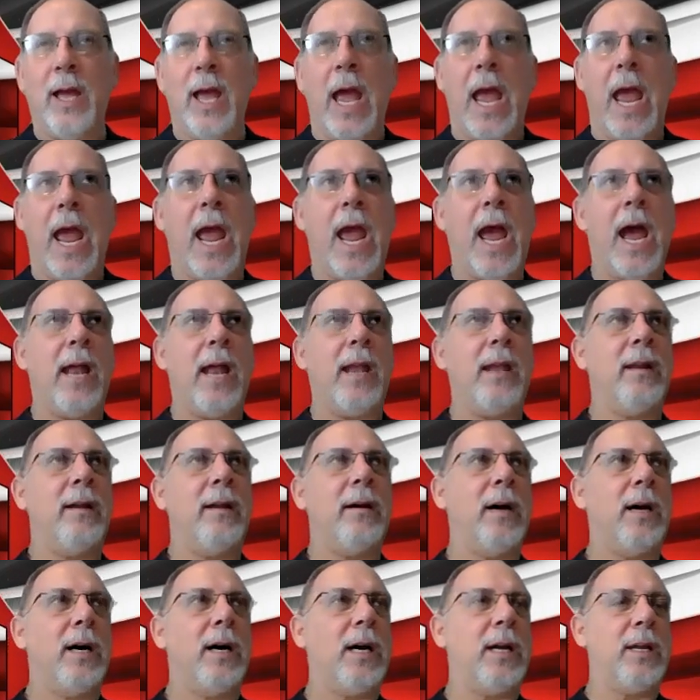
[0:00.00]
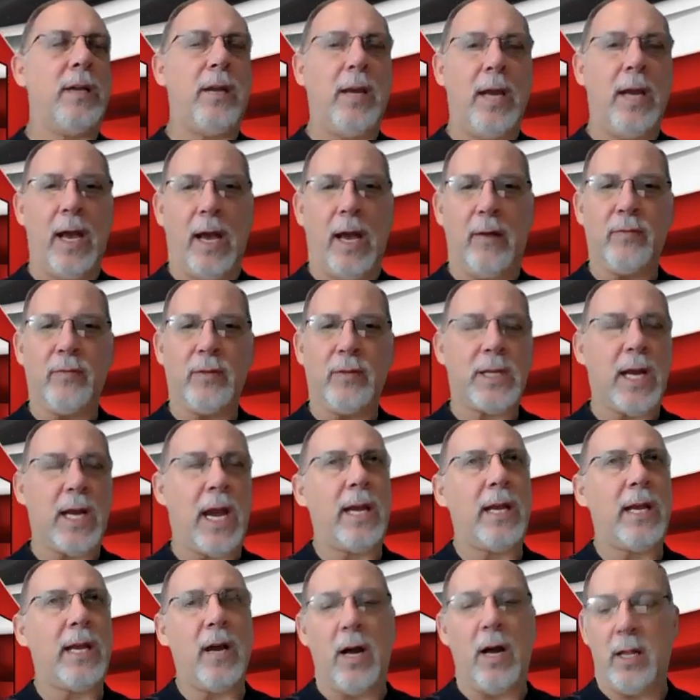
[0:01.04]
and you have
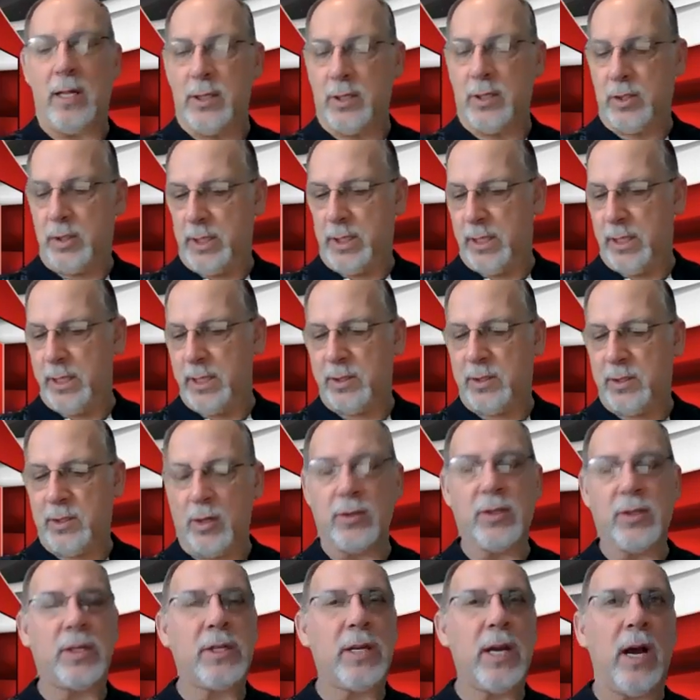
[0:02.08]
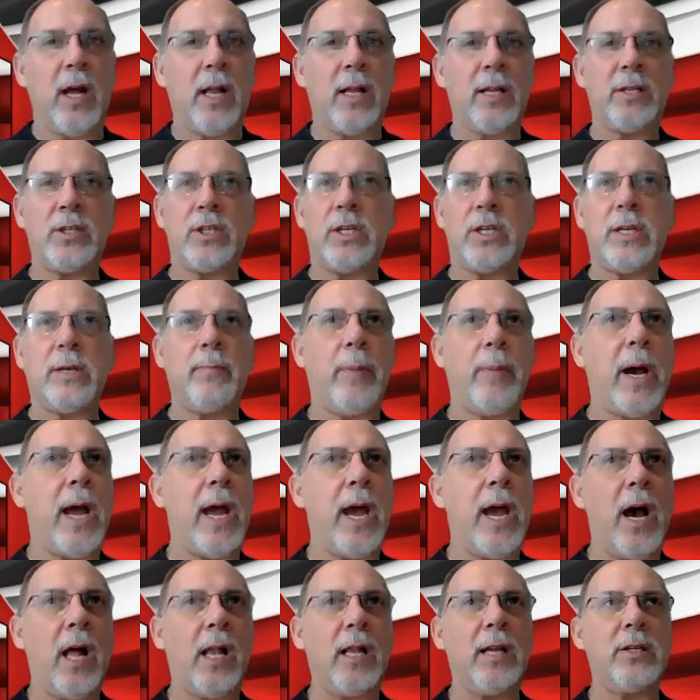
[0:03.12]
psychology, sociology,
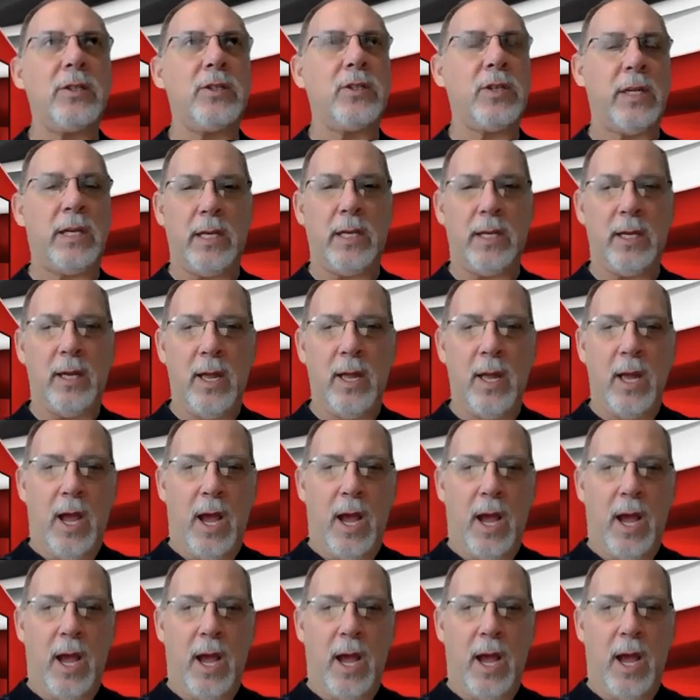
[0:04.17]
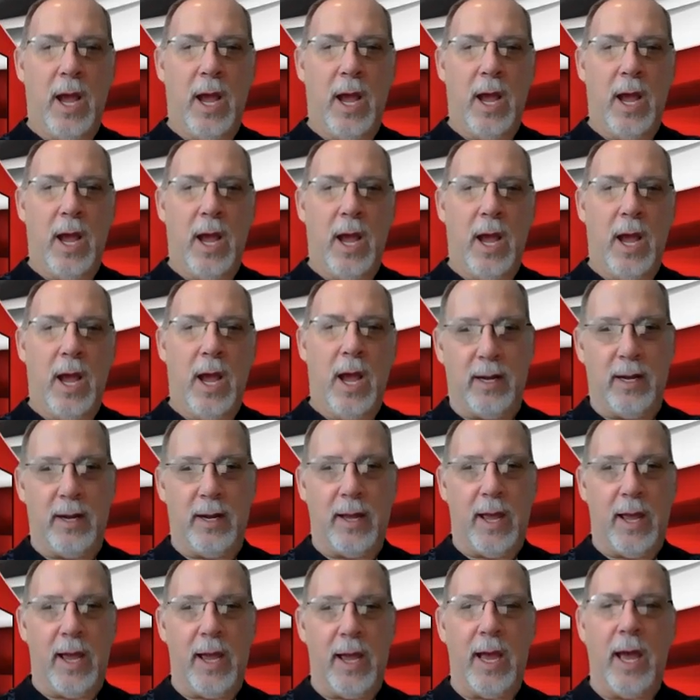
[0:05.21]
biology. There's
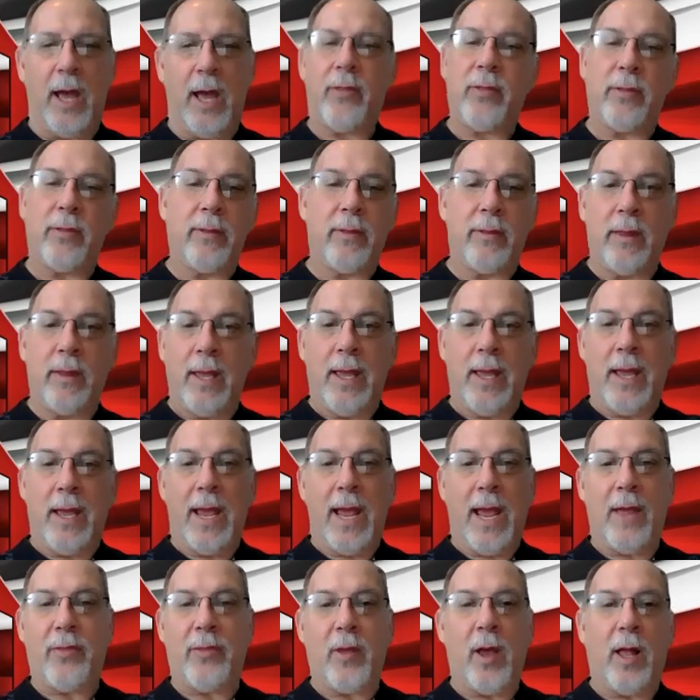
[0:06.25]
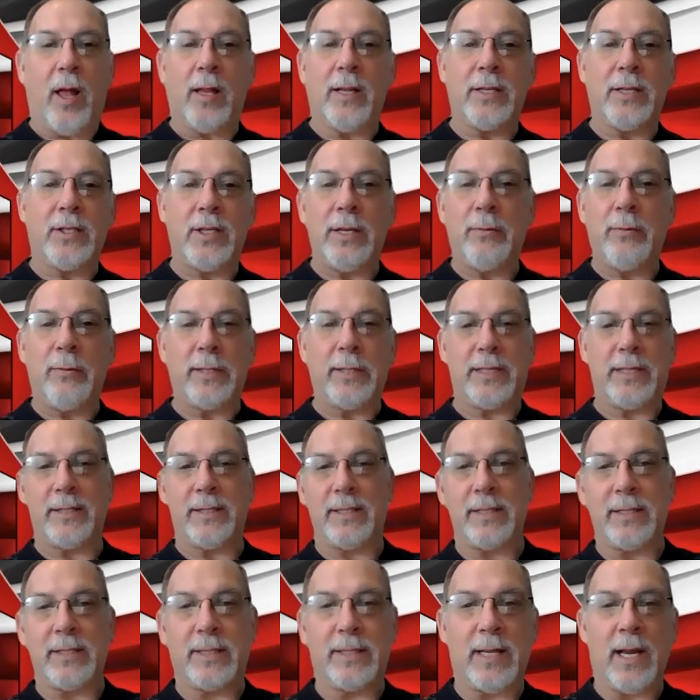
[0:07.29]
ethology, which is
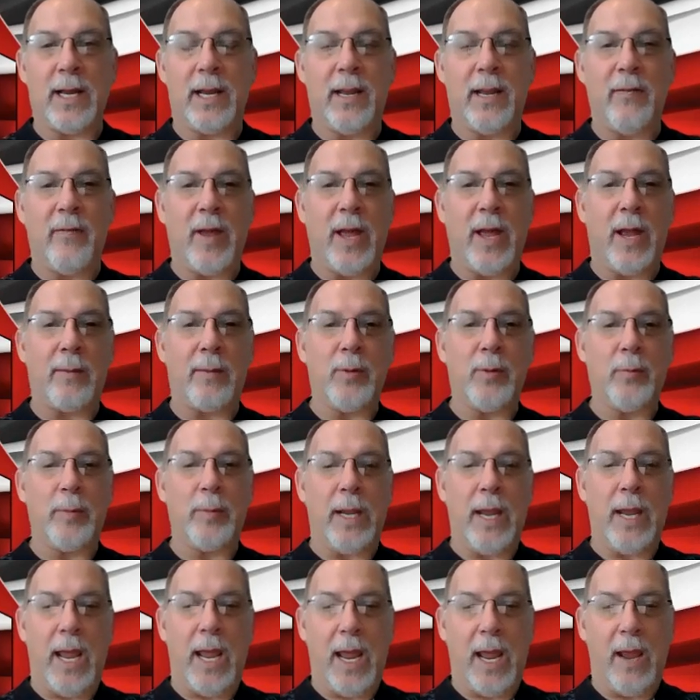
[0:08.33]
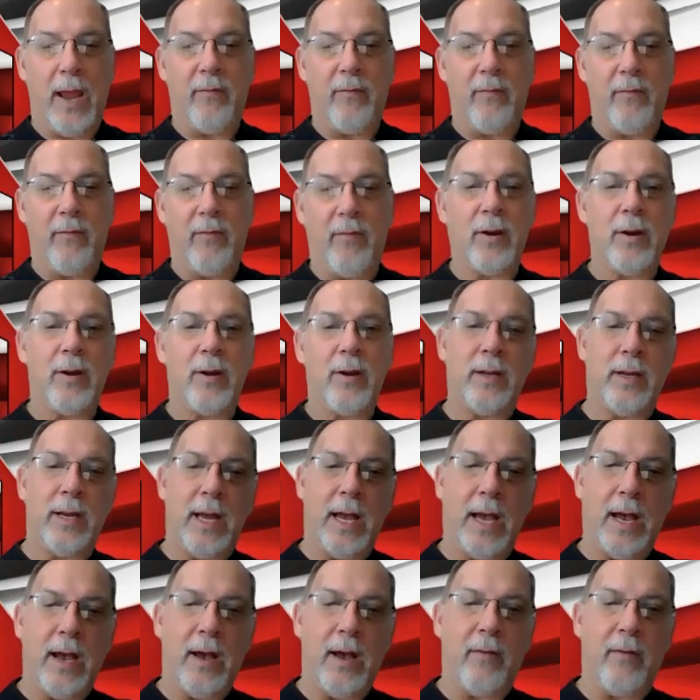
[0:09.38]
the study of animal behavior. You
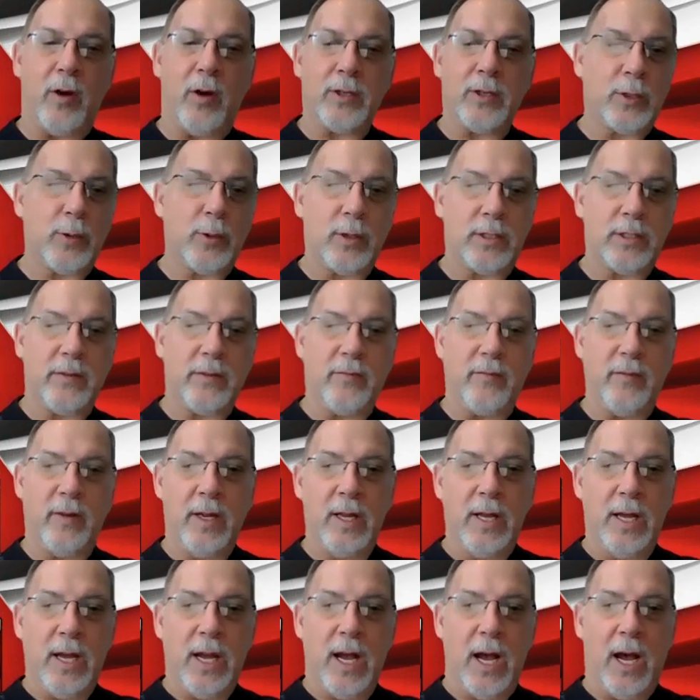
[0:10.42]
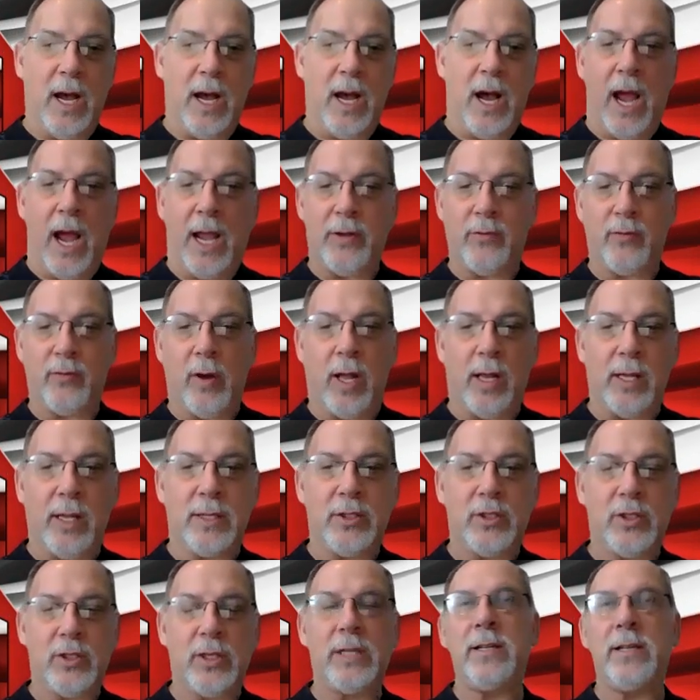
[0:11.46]
have all sorts of
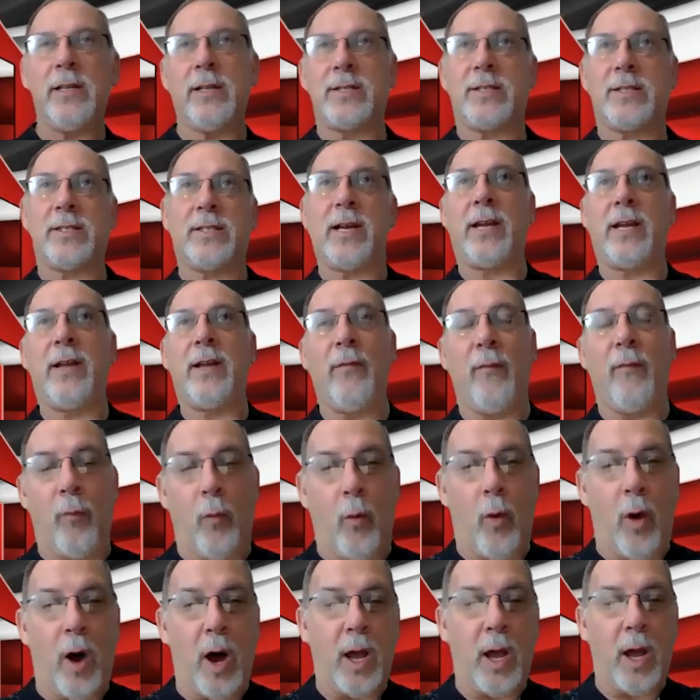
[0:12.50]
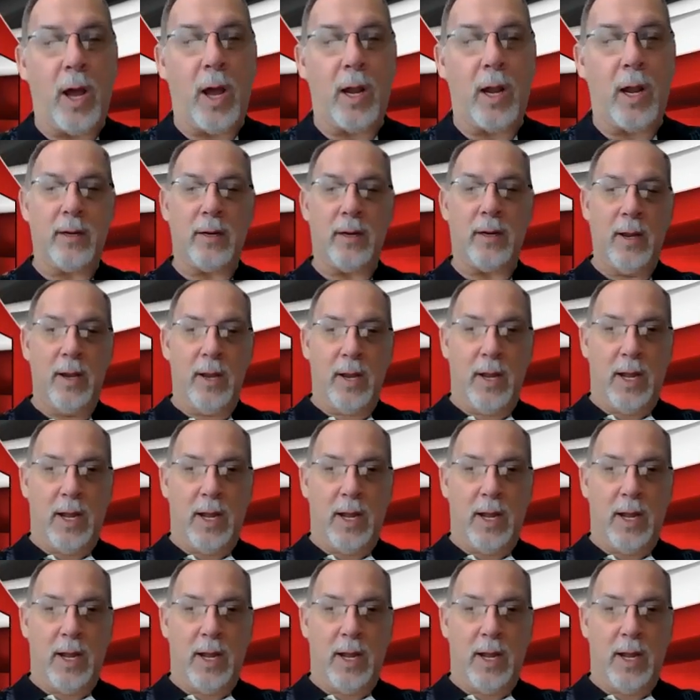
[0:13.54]
hydrology, the study of water.